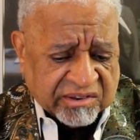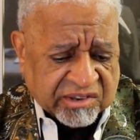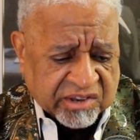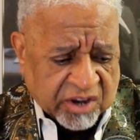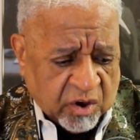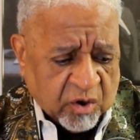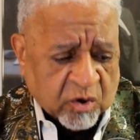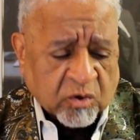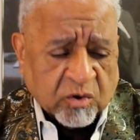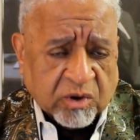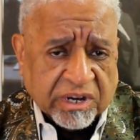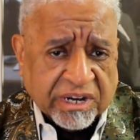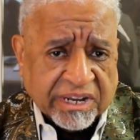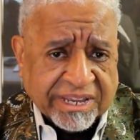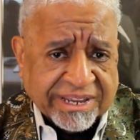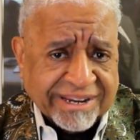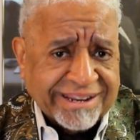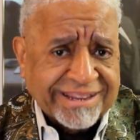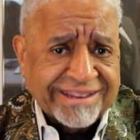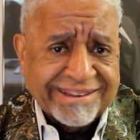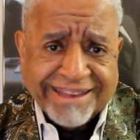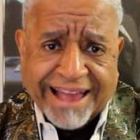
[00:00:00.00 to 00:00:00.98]
totally,
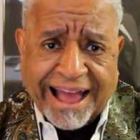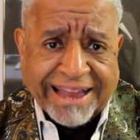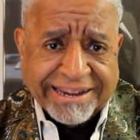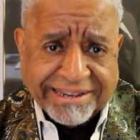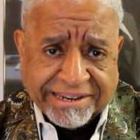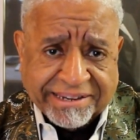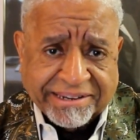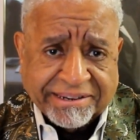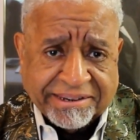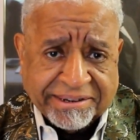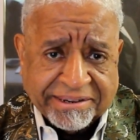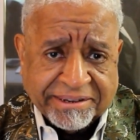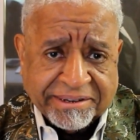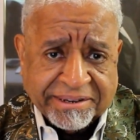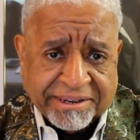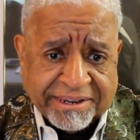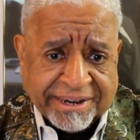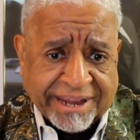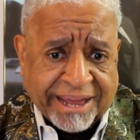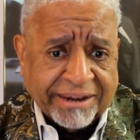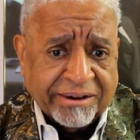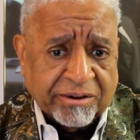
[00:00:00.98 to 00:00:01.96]
at least I didn't,
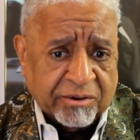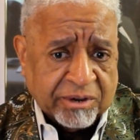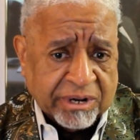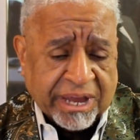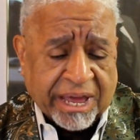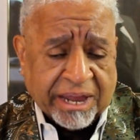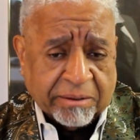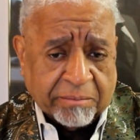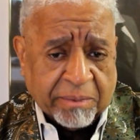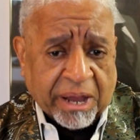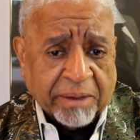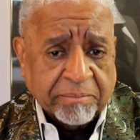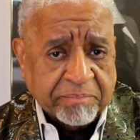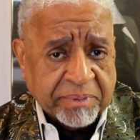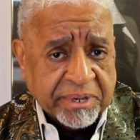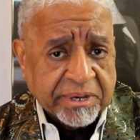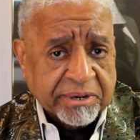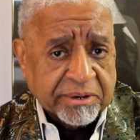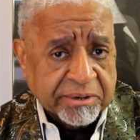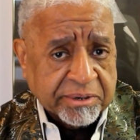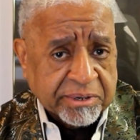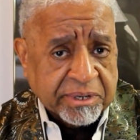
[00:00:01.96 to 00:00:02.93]
and I know a lot of my
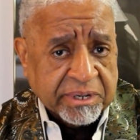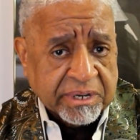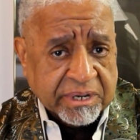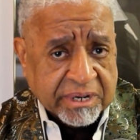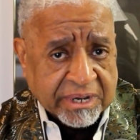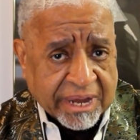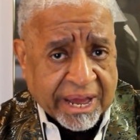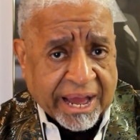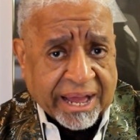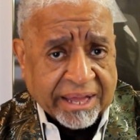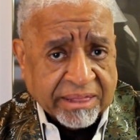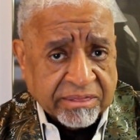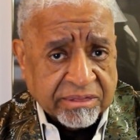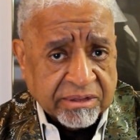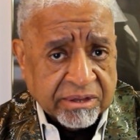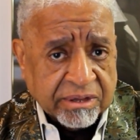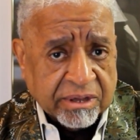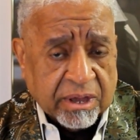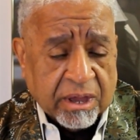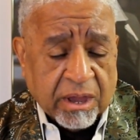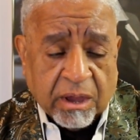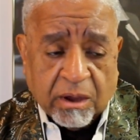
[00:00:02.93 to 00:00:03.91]
peers didn't
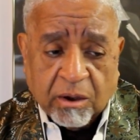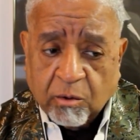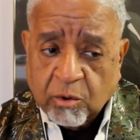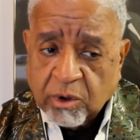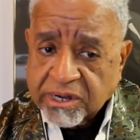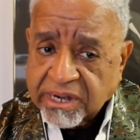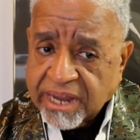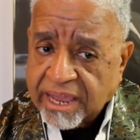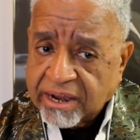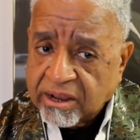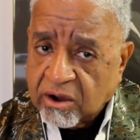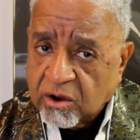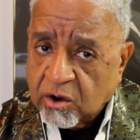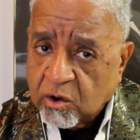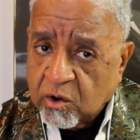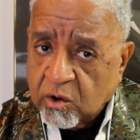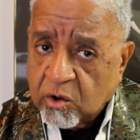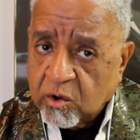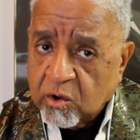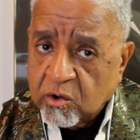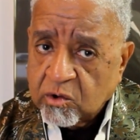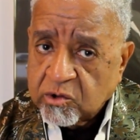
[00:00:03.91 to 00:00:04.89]
either, what that
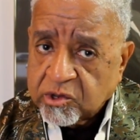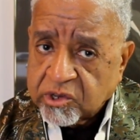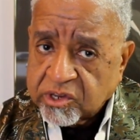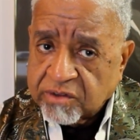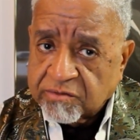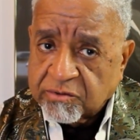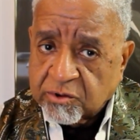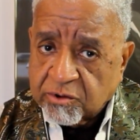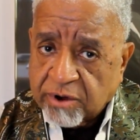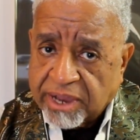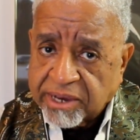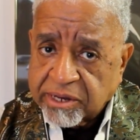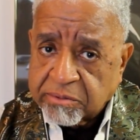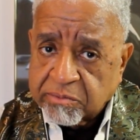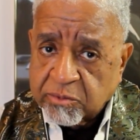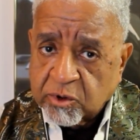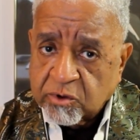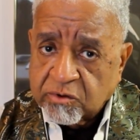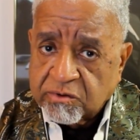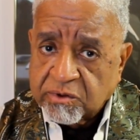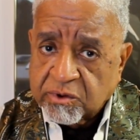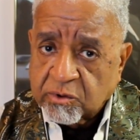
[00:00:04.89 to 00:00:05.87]
whole civil rights
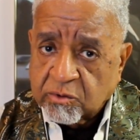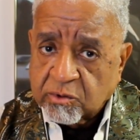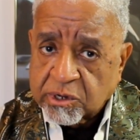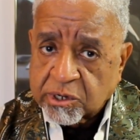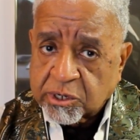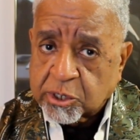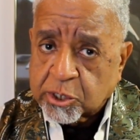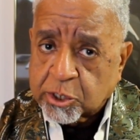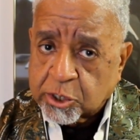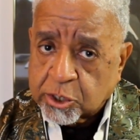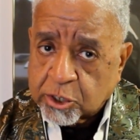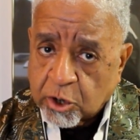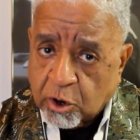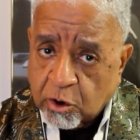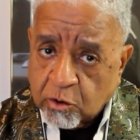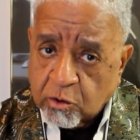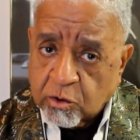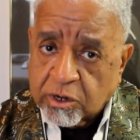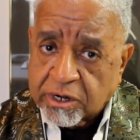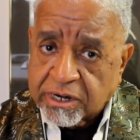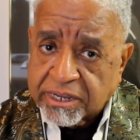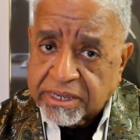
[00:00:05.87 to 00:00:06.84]
movement was
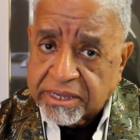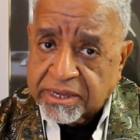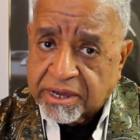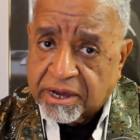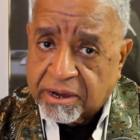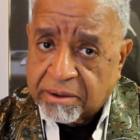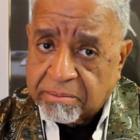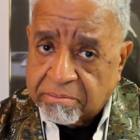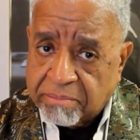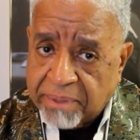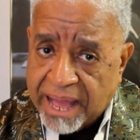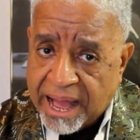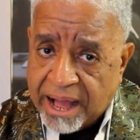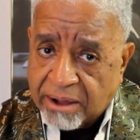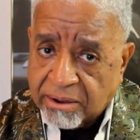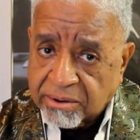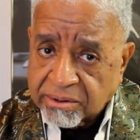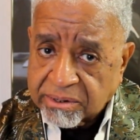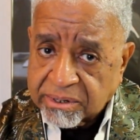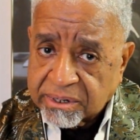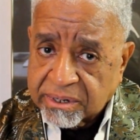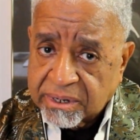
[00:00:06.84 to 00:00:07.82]
totally
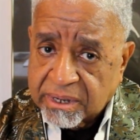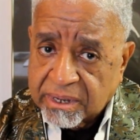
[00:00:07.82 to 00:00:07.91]
about.